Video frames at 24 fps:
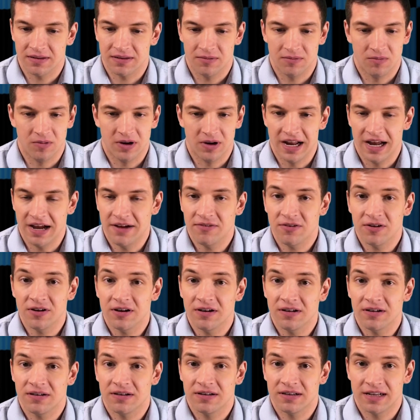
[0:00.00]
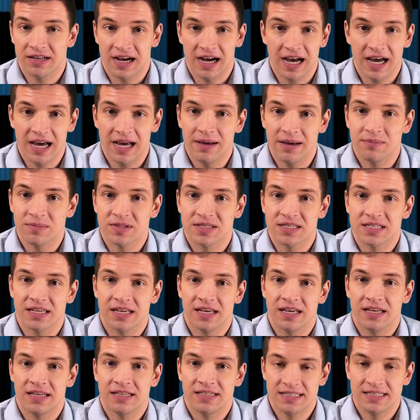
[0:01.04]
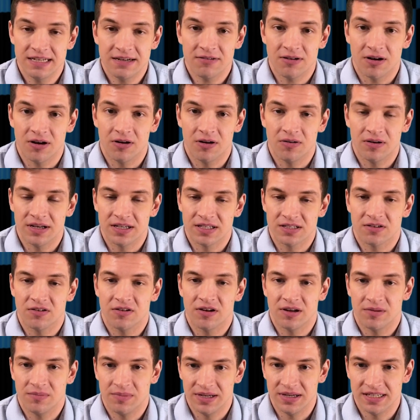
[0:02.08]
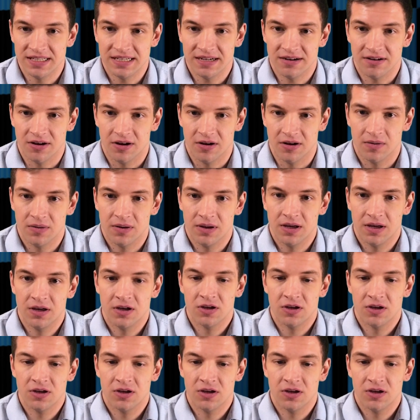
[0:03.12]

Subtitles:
whatever times 0 is going to be 0.